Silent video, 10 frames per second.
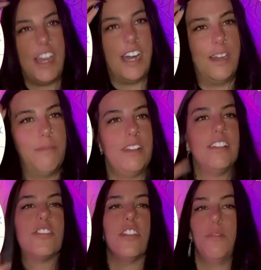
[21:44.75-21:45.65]

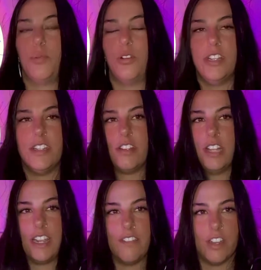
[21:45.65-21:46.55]
So they're born
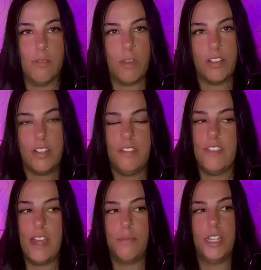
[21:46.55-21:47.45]
into like a very wealthy
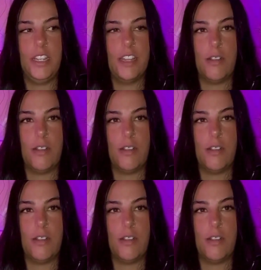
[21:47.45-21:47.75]
family.